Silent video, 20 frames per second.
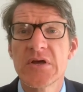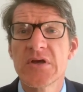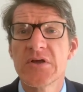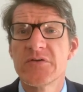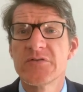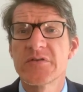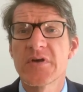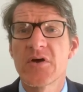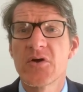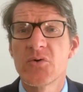
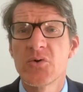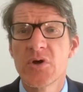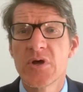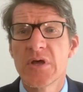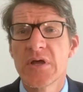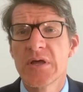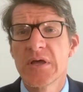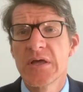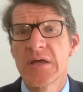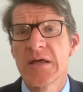So
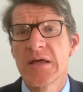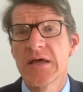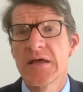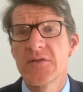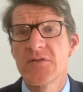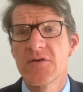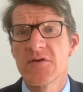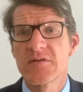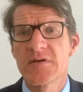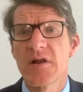
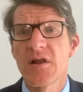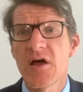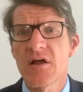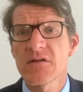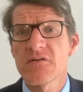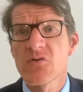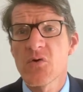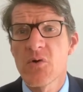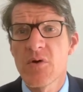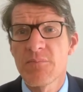there's a lot
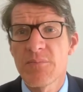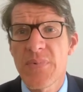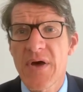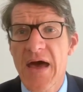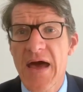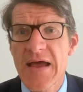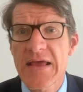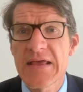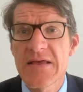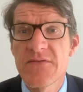to
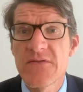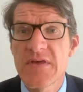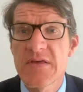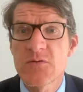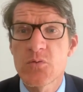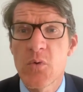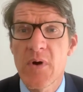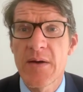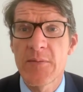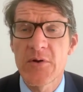unpack in this
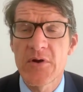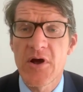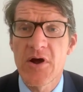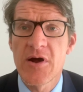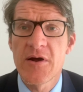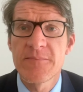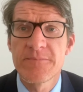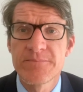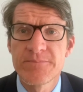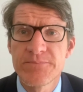
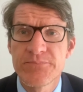webinar.